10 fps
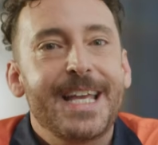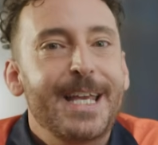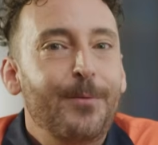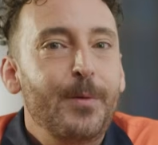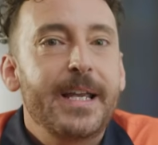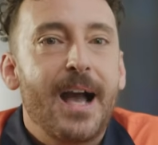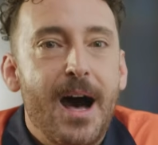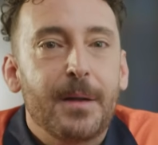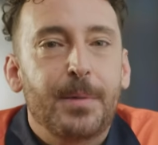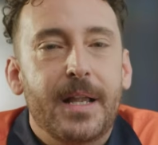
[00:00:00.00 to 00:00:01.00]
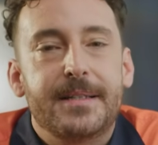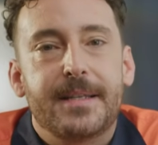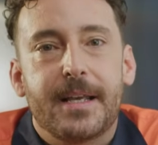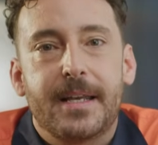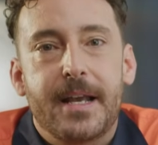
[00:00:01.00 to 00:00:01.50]
If we can't place
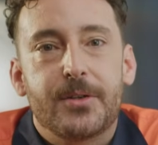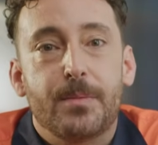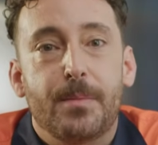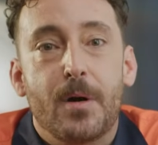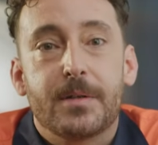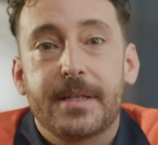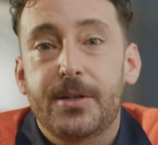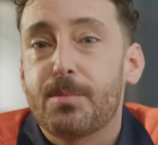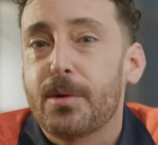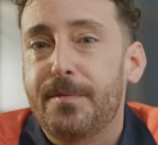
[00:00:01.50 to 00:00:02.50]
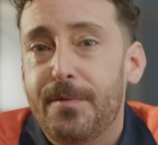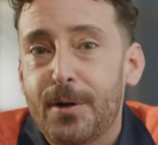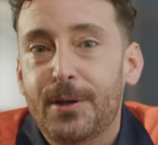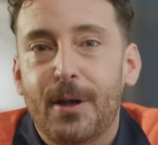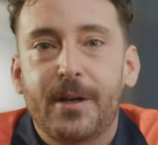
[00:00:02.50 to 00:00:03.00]
the connection box in your
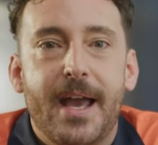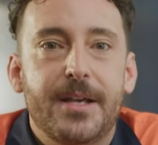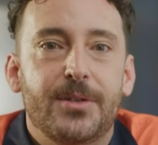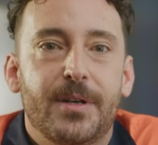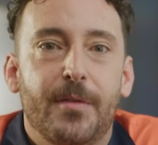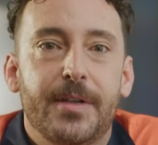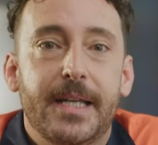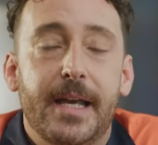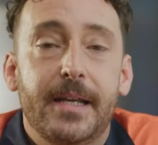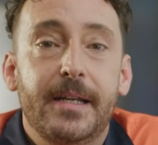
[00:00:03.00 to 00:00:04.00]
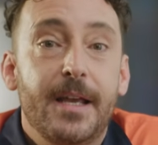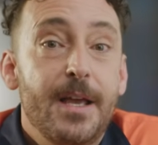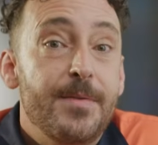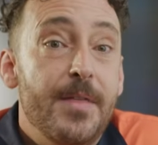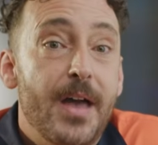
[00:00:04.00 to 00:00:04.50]
preferred location on the day,
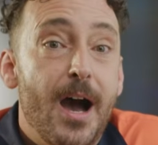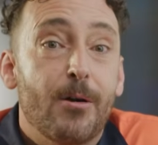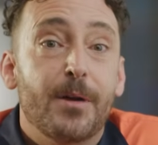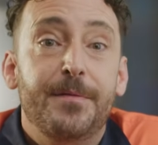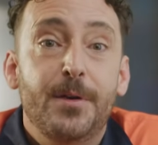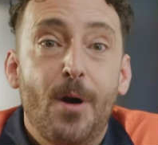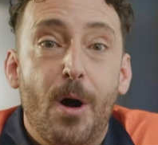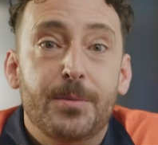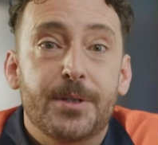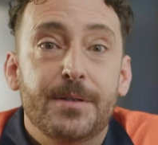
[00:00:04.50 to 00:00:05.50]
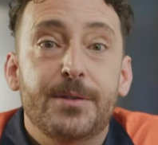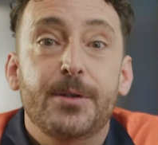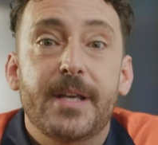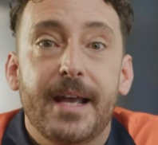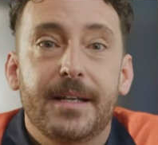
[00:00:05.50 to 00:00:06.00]
then there are a few options you
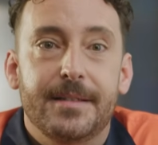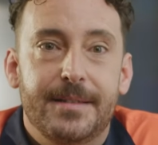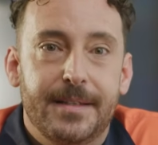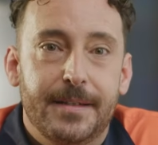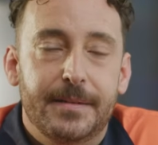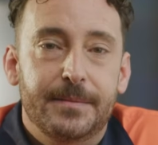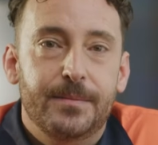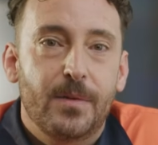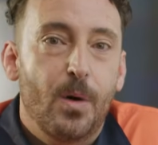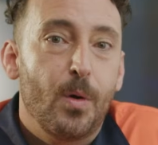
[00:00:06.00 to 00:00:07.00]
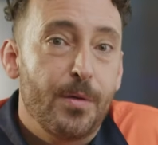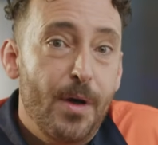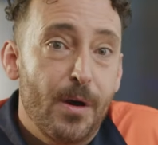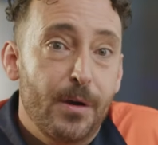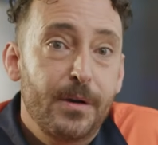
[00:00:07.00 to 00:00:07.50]
can consider,
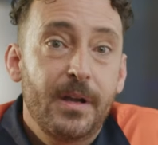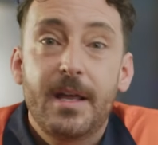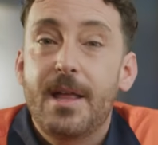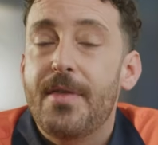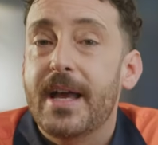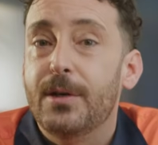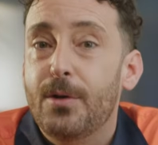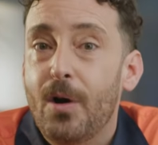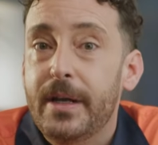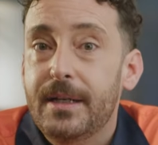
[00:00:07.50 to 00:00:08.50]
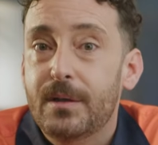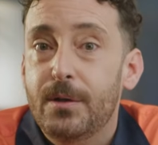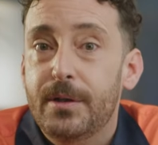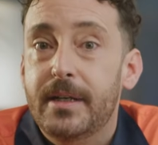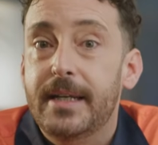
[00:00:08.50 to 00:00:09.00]
although they are not
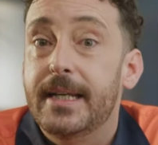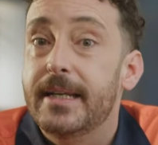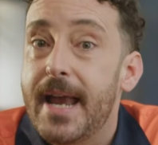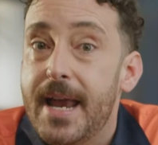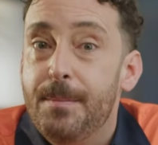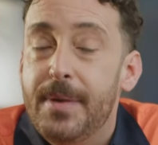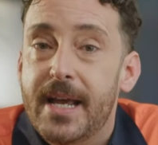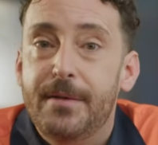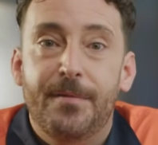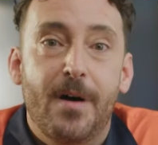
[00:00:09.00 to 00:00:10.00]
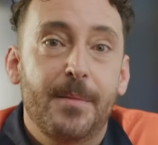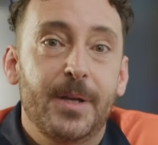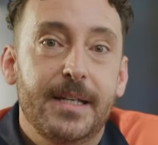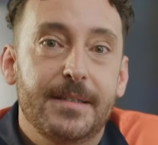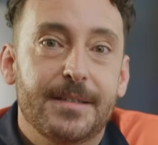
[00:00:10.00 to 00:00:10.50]
included in an NBN fibre
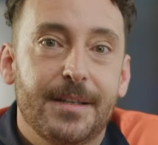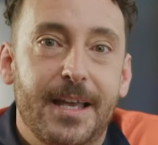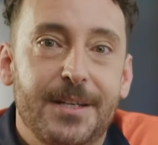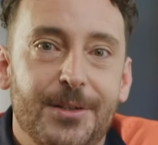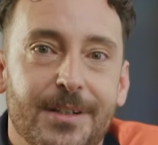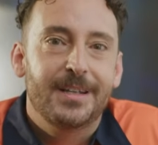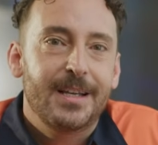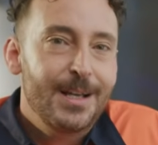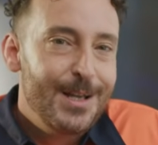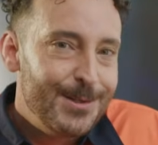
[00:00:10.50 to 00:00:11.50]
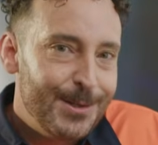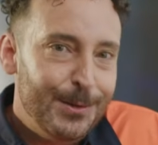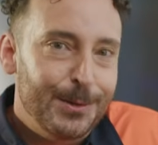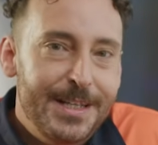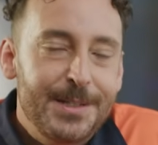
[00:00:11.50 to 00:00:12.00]
installation, so
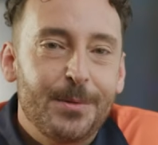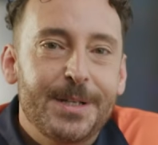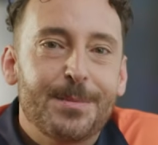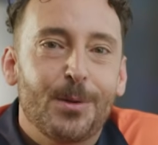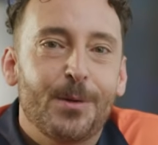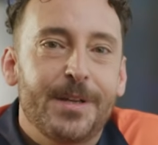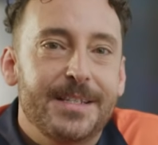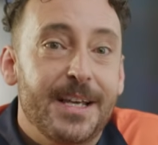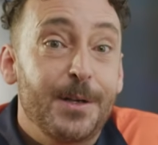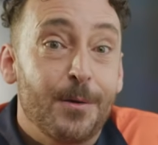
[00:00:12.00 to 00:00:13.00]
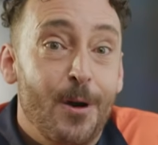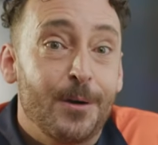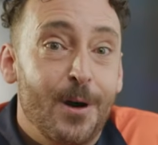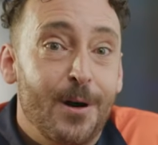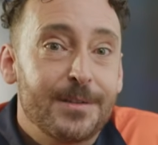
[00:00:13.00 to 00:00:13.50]
you'll need to explore these at your own
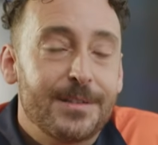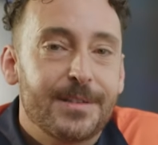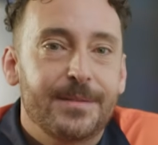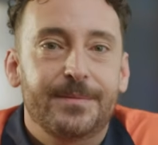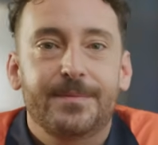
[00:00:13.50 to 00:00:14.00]
cost.